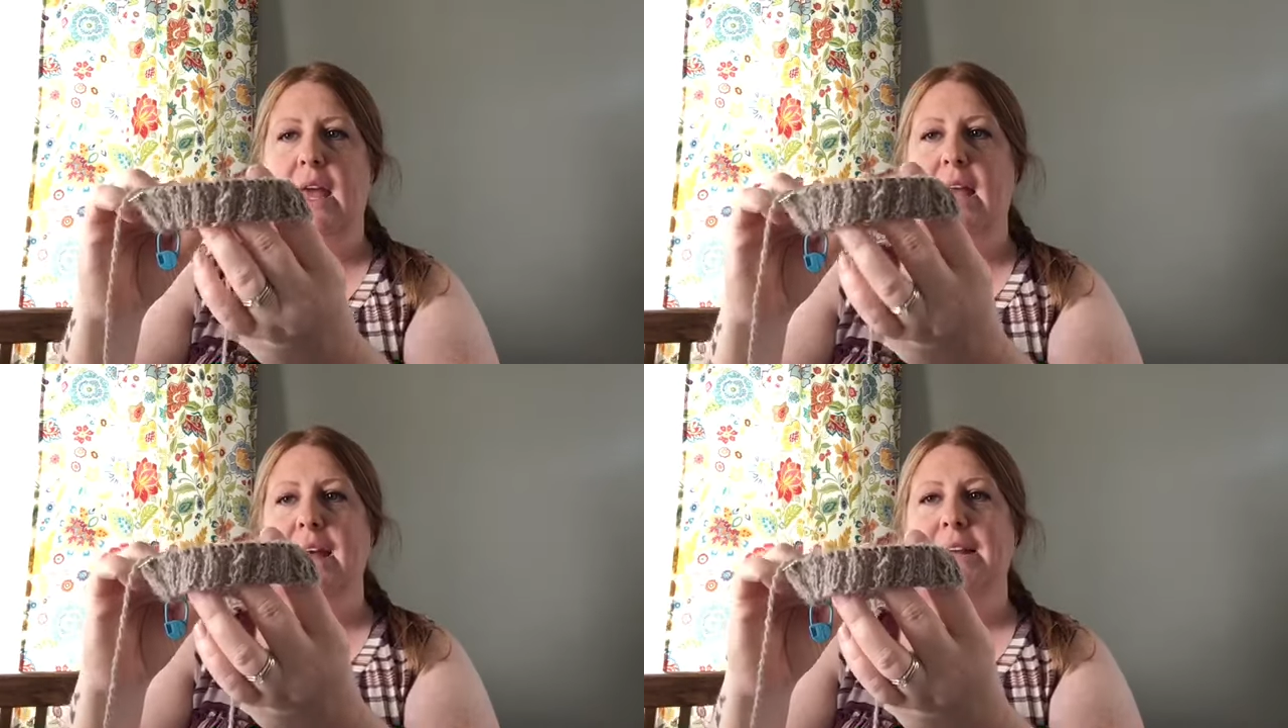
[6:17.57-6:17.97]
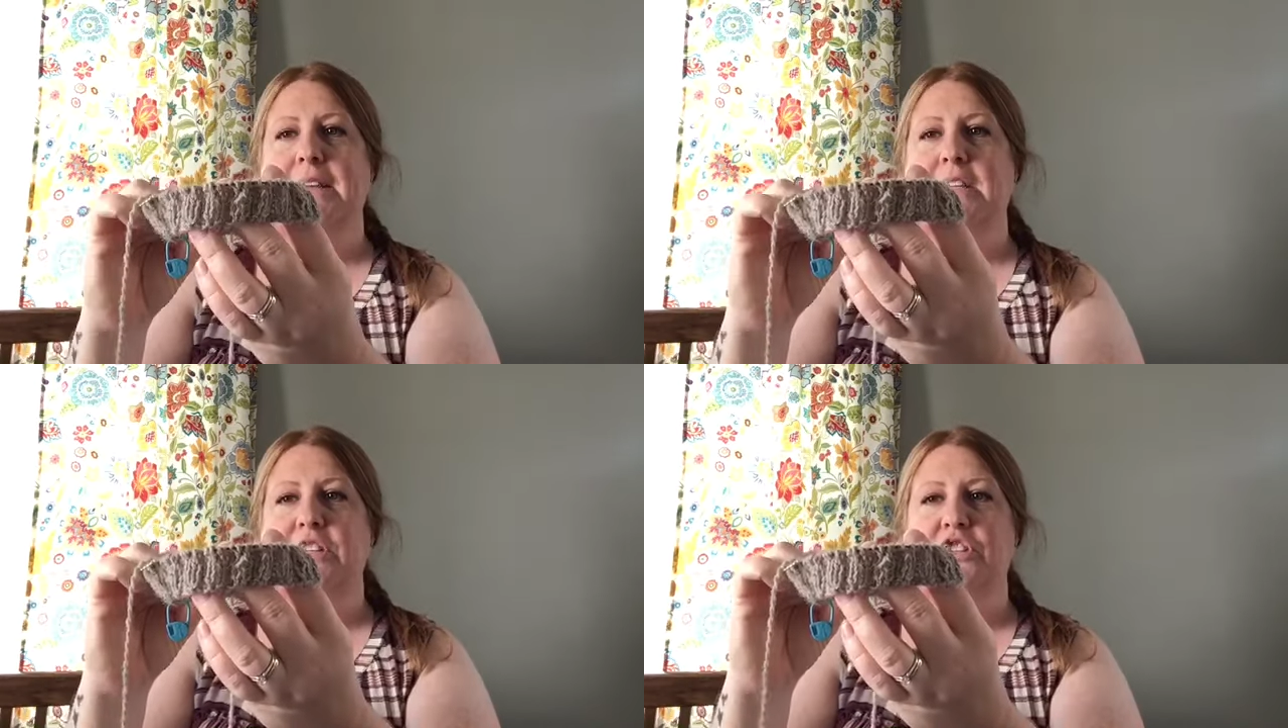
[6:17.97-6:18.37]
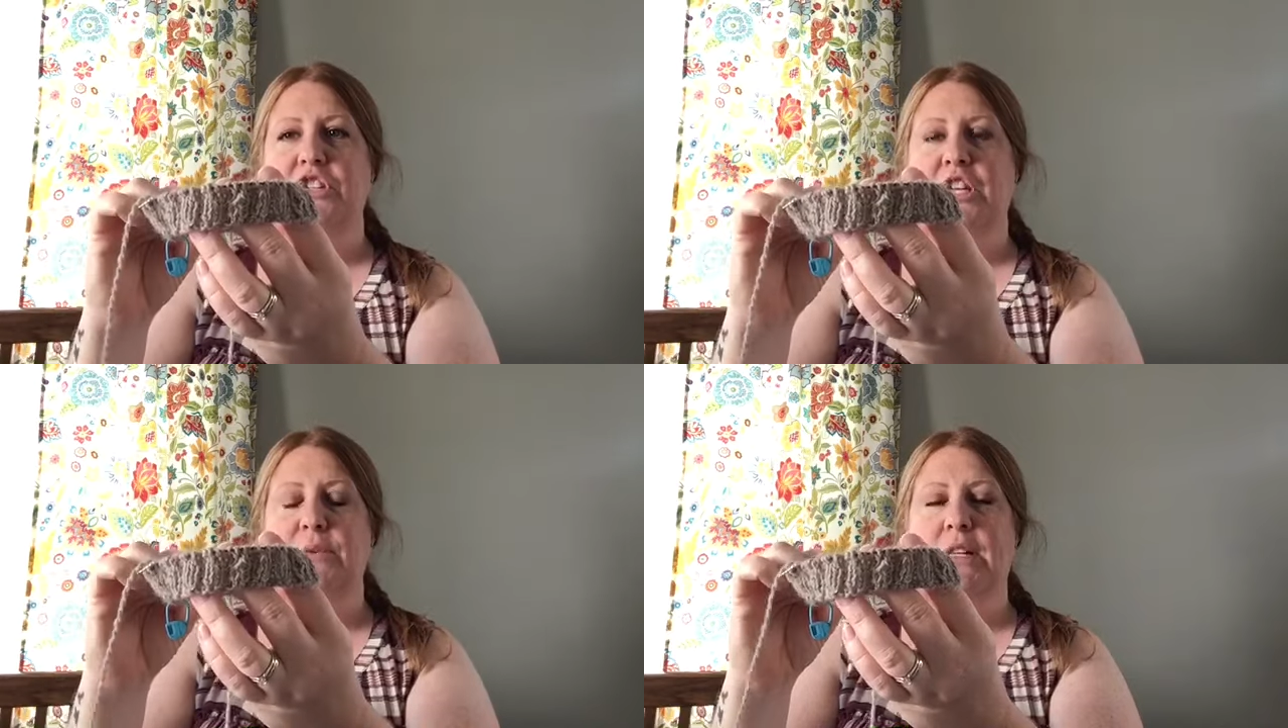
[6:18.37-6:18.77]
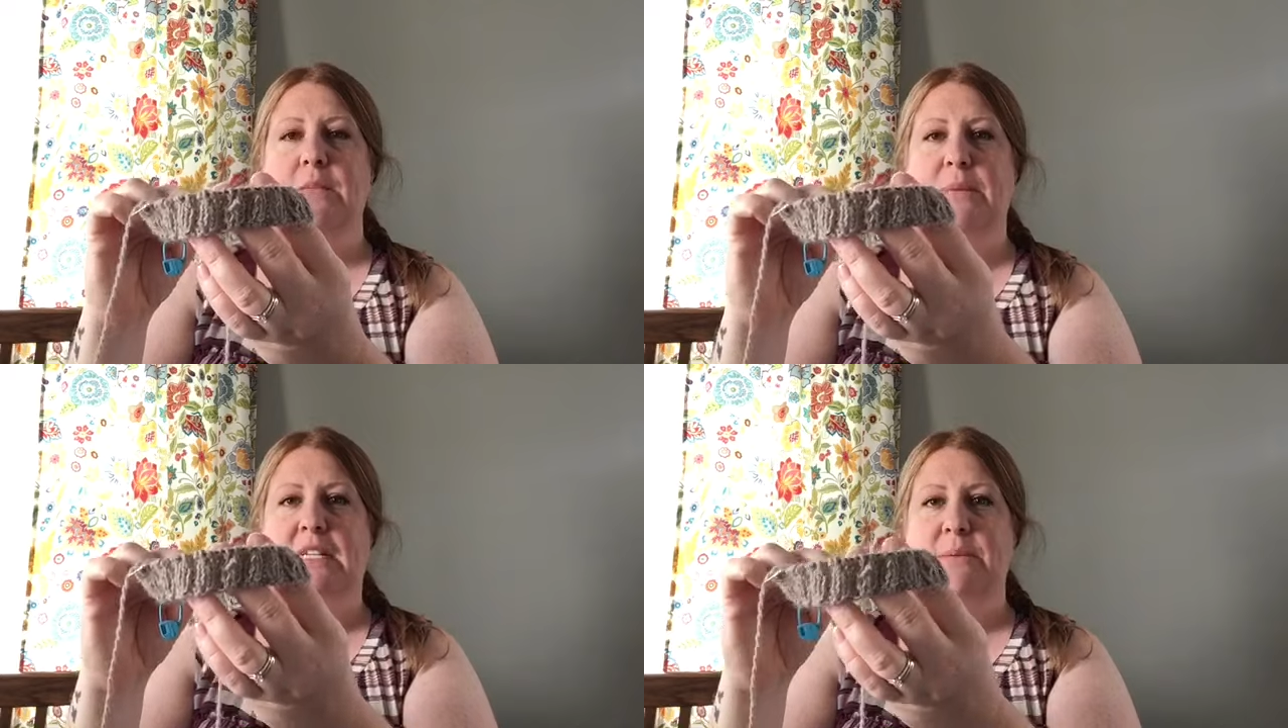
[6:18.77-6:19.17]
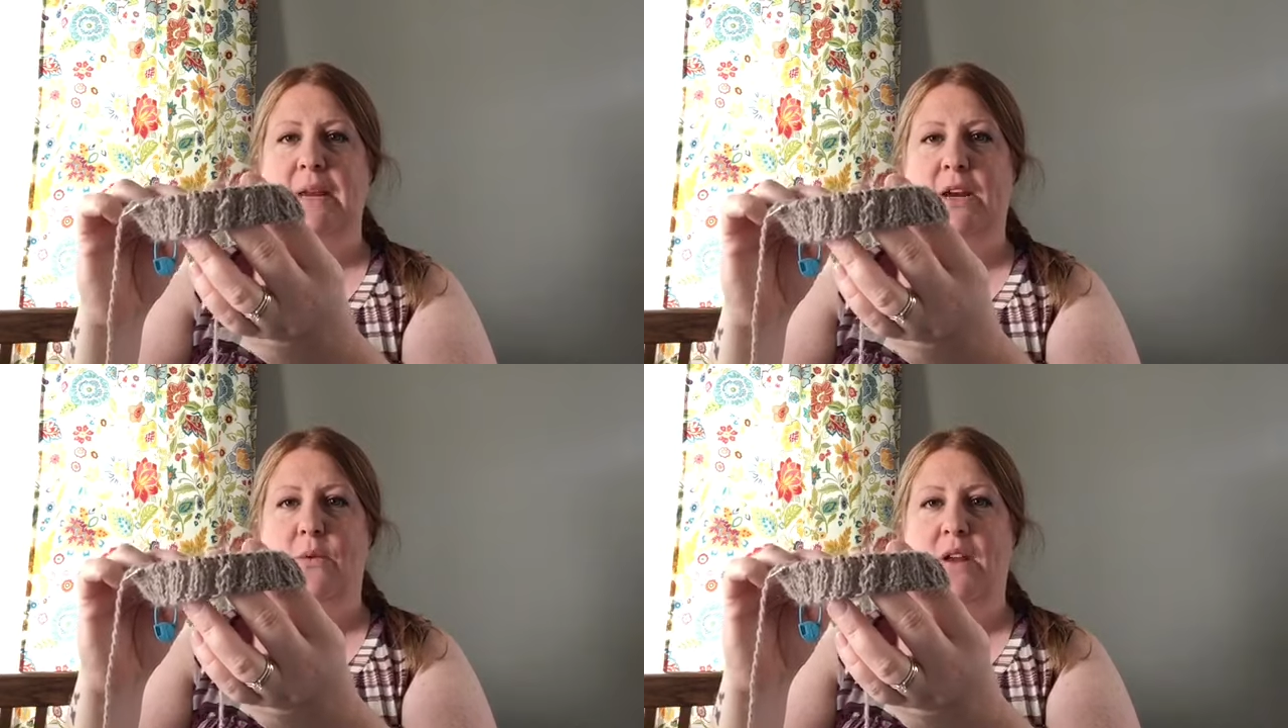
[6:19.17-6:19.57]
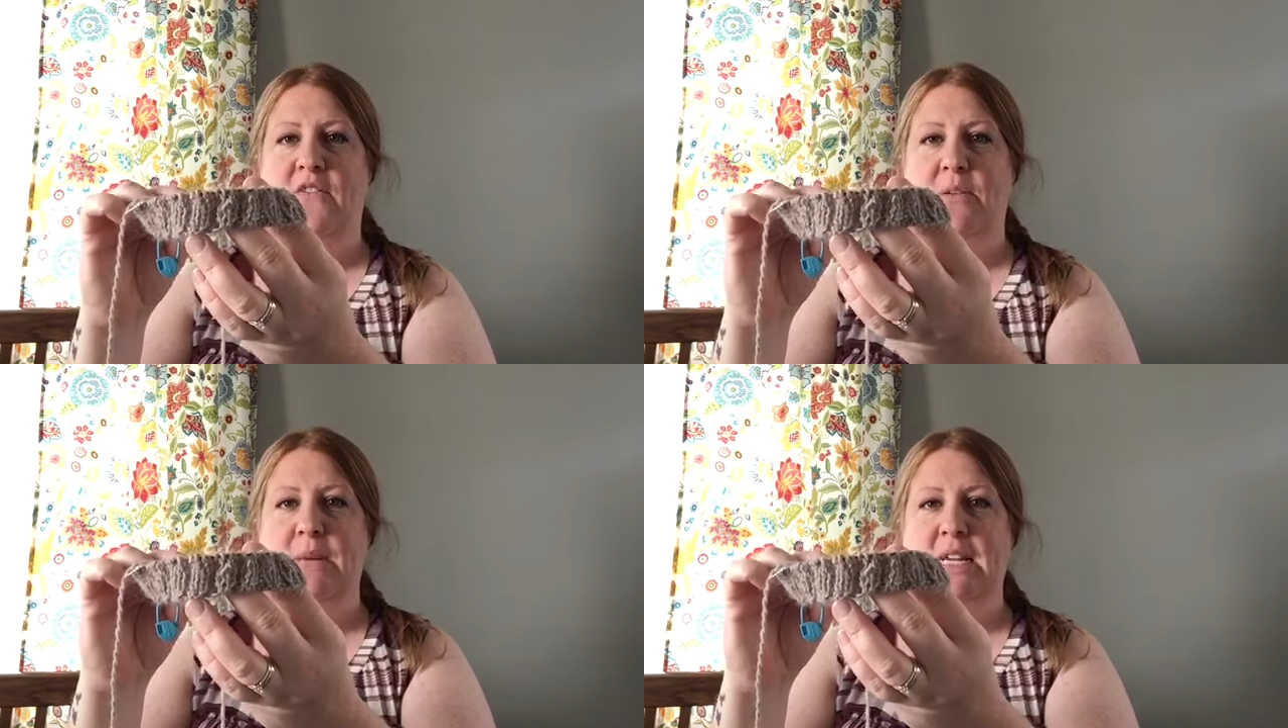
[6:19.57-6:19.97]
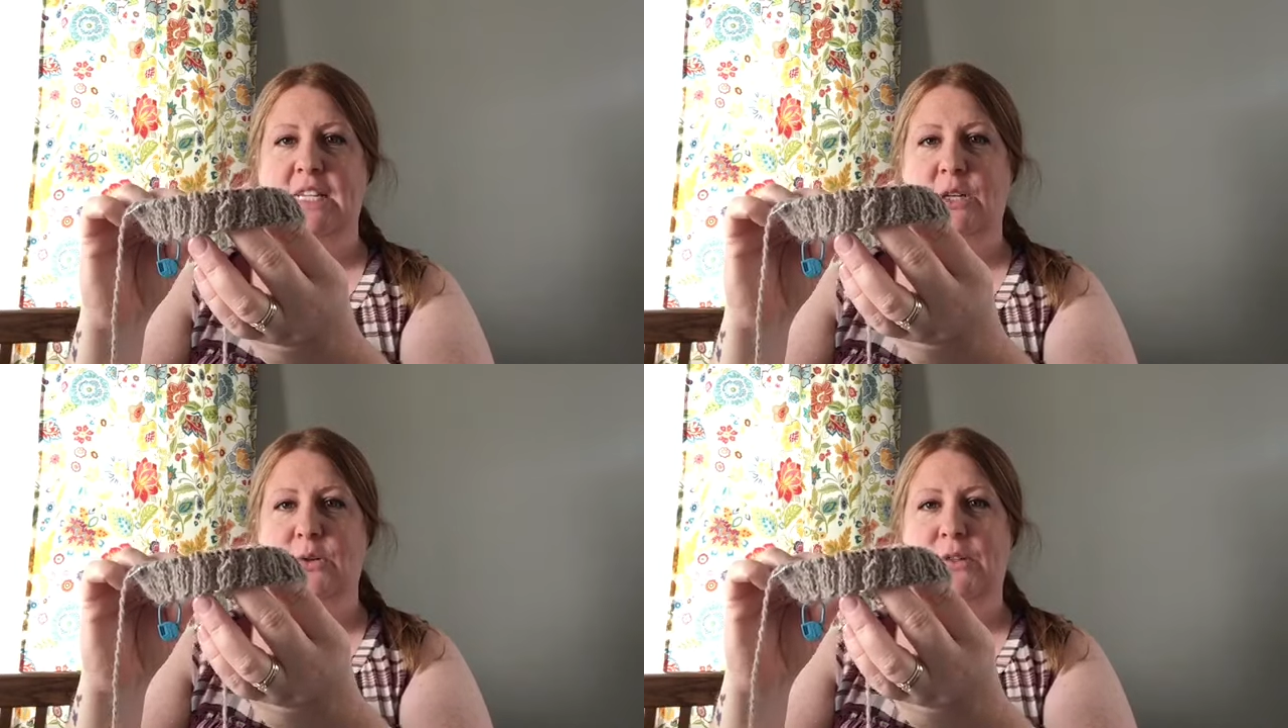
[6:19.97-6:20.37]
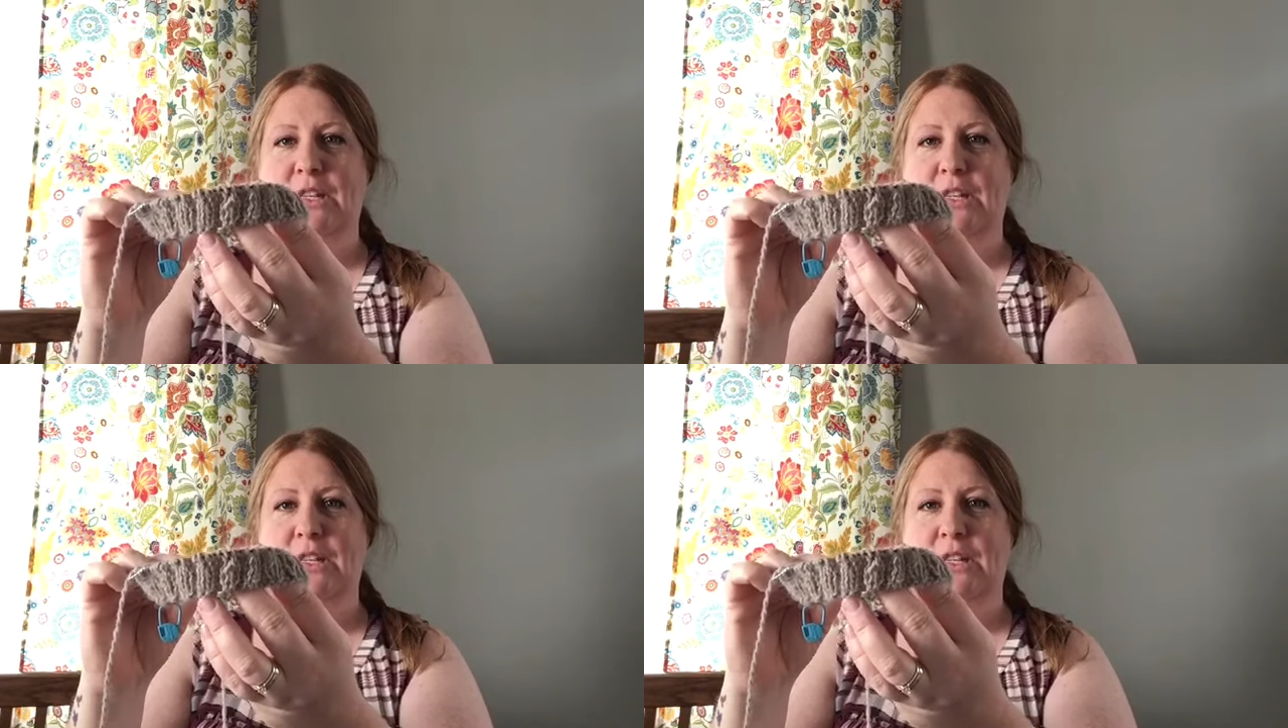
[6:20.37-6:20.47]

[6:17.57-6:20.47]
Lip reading: And she wants me to make one for me too,